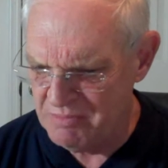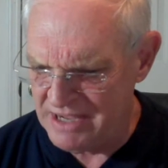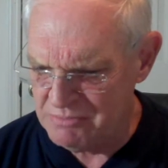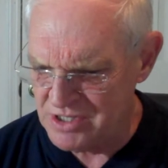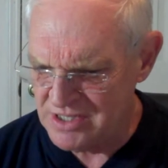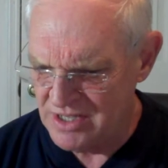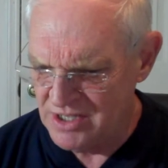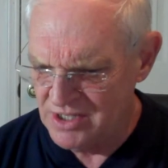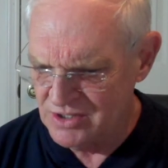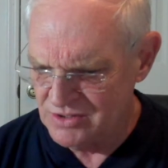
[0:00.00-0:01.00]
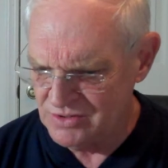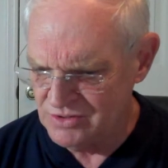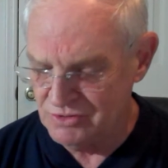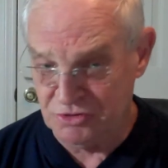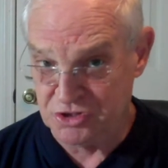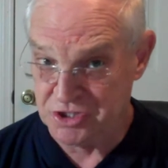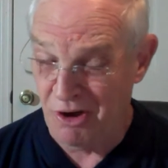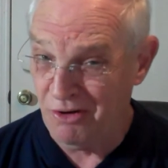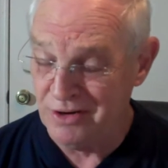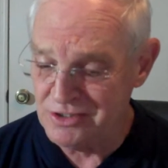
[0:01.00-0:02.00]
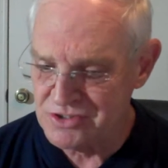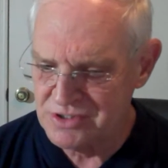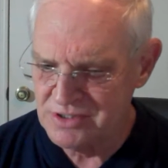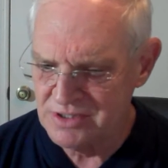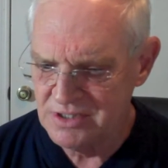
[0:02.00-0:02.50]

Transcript: Maybe you're discouraged.